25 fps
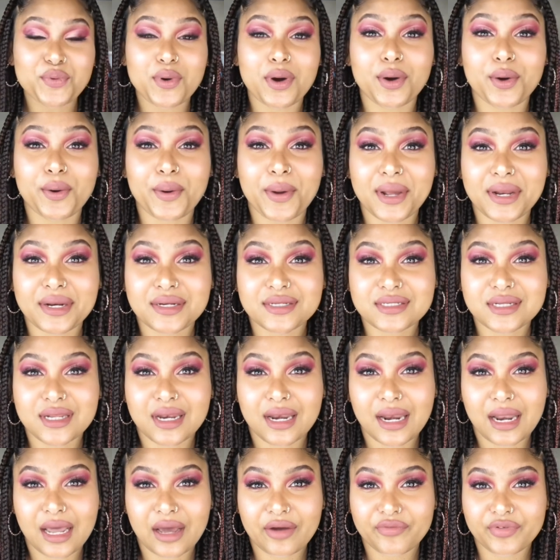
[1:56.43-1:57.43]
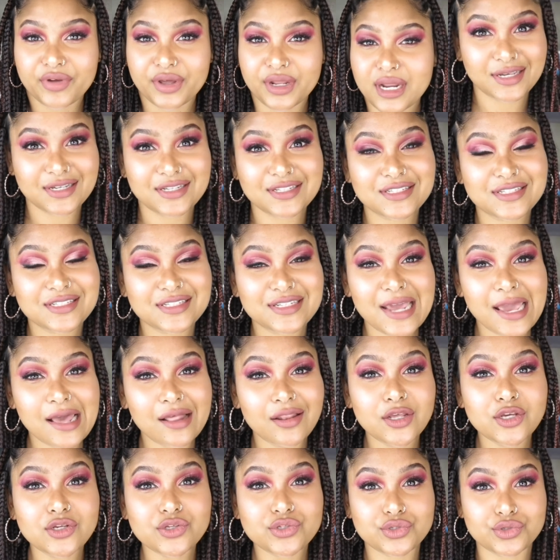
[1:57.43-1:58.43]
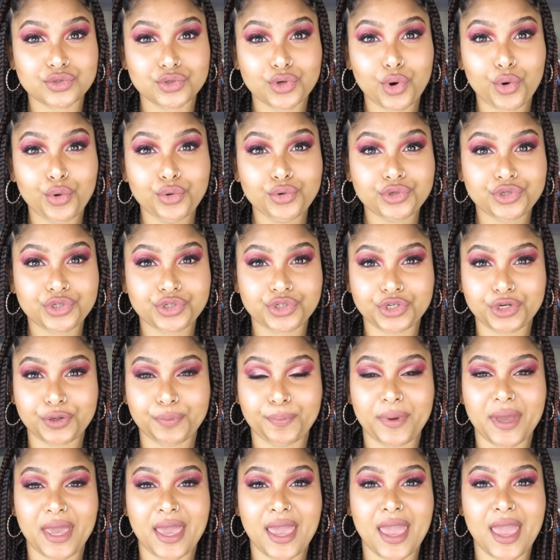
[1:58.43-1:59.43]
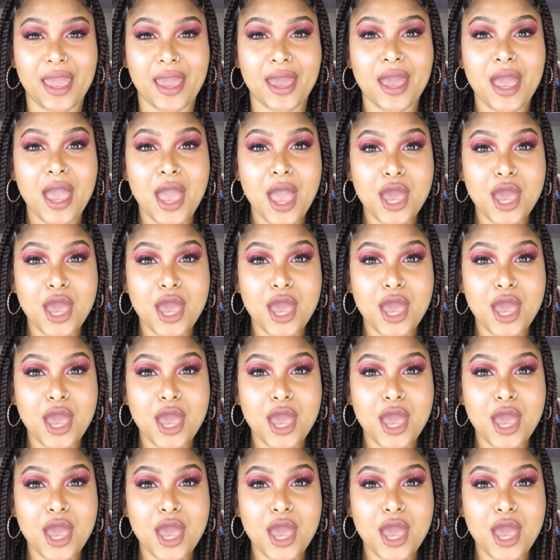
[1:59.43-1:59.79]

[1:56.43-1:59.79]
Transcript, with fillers: are going to love it snail is known to repair